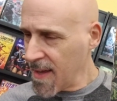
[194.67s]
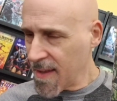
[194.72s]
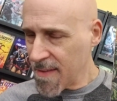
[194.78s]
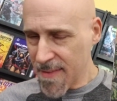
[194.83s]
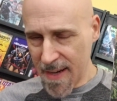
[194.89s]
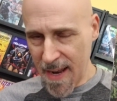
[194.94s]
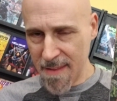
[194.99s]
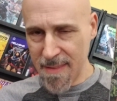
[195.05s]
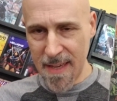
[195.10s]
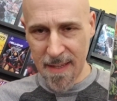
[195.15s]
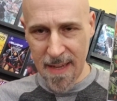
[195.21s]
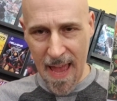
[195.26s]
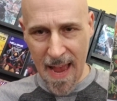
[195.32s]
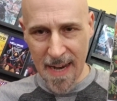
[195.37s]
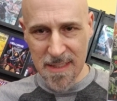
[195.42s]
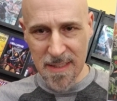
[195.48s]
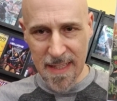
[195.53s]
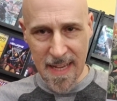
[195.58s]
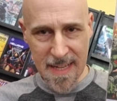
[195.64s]
that I think
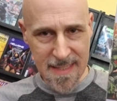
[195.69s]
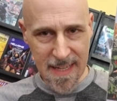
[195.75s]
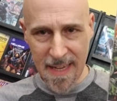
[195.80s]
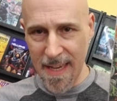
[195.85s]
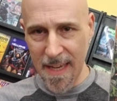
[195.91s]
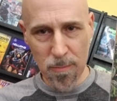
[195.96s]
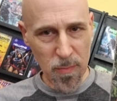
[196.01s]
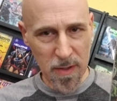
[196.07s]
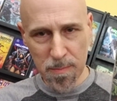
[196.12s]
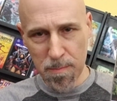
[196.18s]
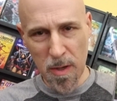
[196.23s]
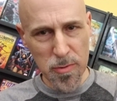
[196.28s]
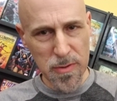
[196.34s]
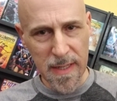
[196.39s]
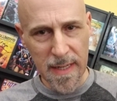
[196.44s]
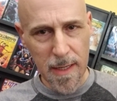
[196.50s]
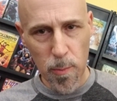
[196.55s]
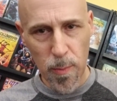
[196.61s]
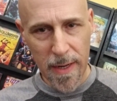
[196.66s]
actually is a hit with most
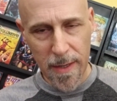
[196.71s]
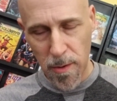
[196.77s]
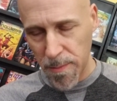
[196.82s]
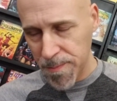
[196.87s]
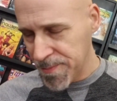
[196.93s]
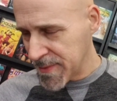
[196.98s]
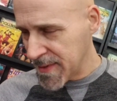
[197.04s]
any reader.